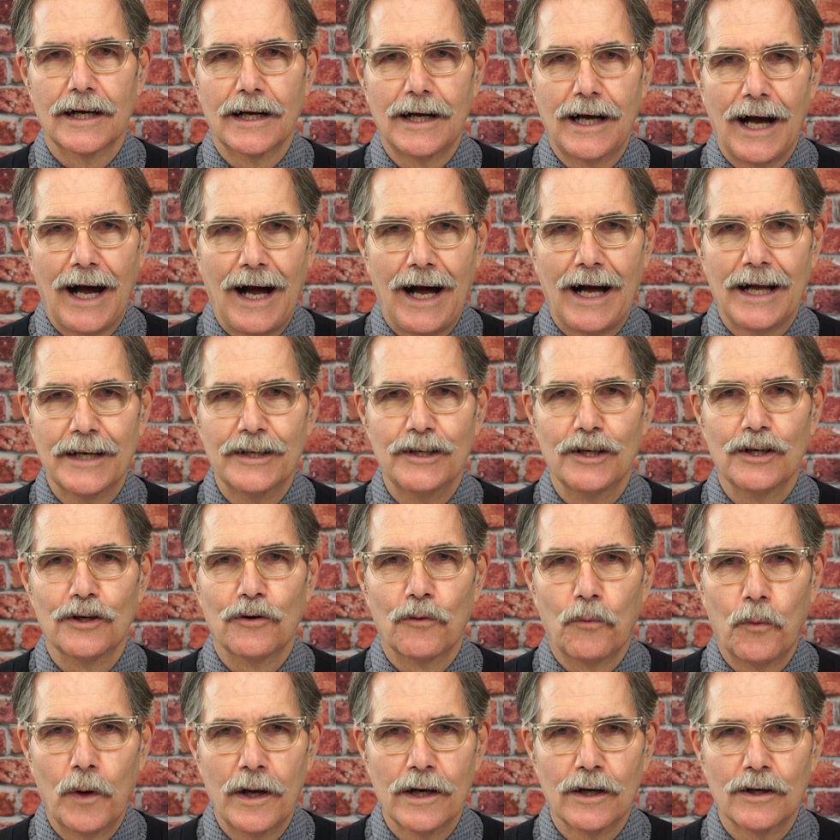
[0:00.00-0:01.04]
God
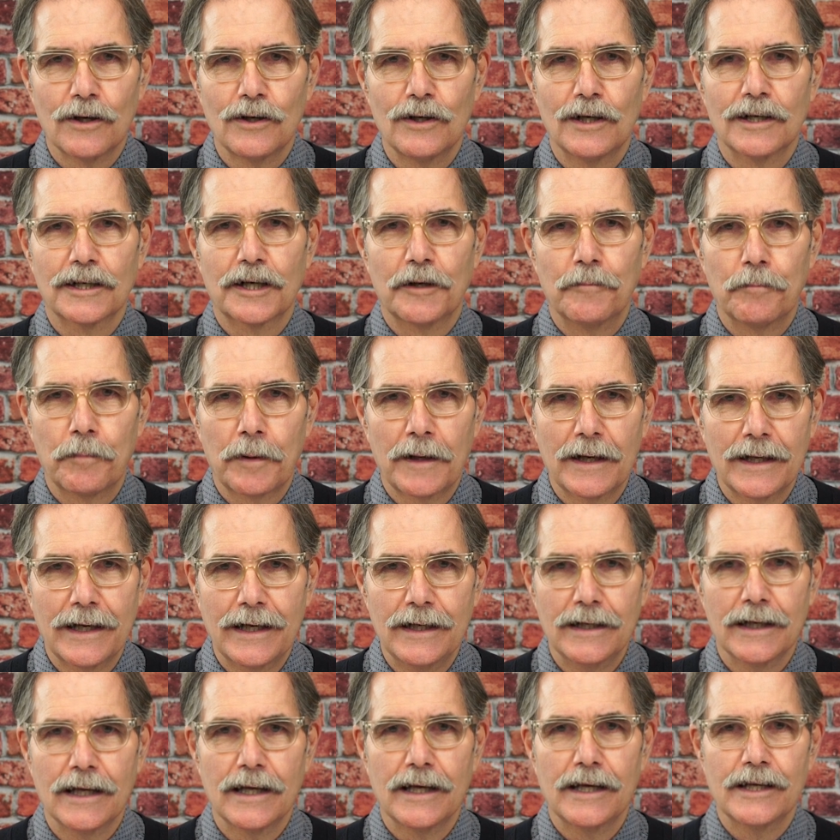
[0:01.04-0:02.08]
will
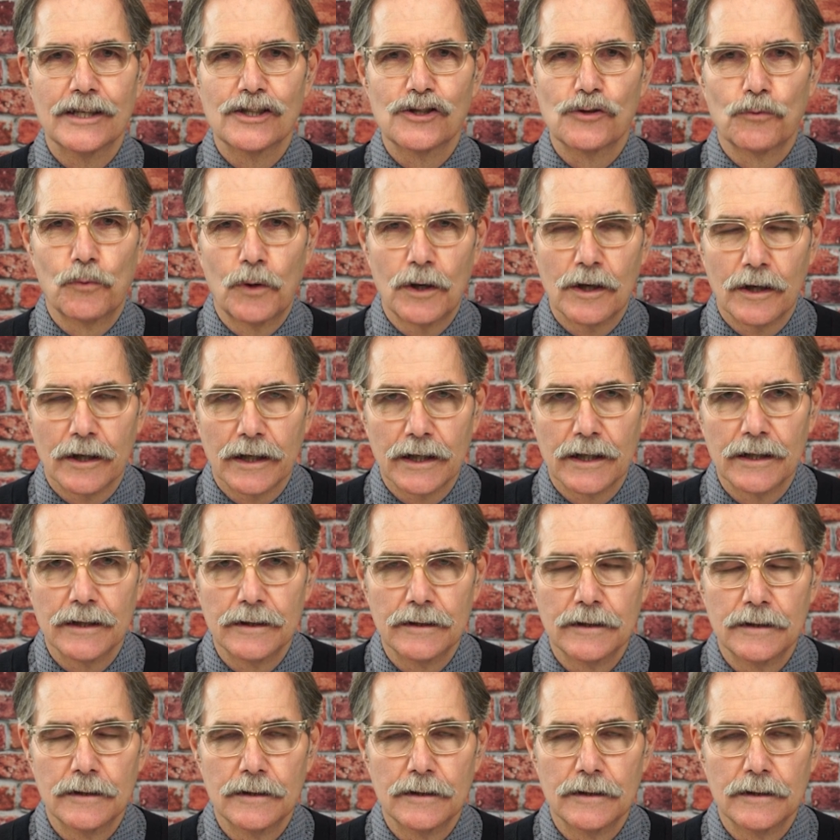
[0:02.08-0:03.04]
complete his work.